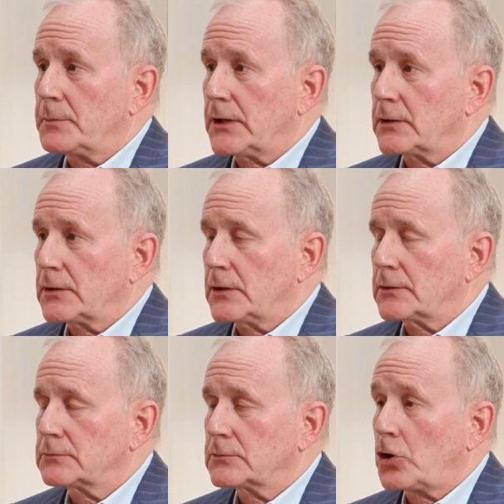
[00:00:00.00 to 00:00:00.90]
I'm
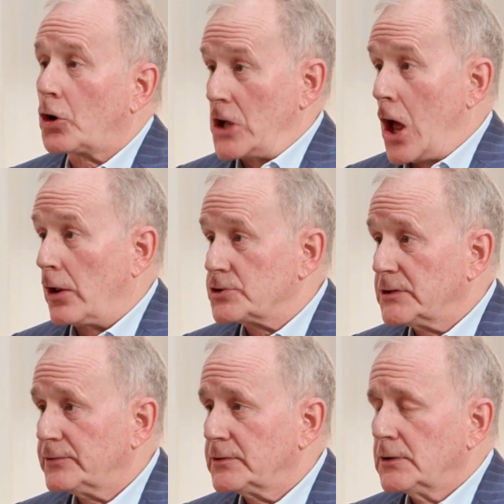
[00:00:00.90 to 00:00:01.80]
a
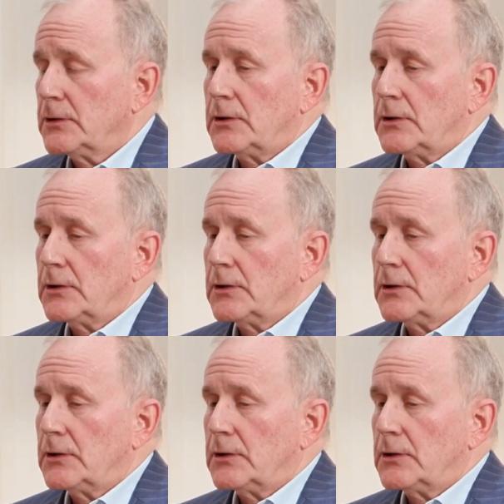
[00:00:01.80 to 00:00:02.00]
cardiologist.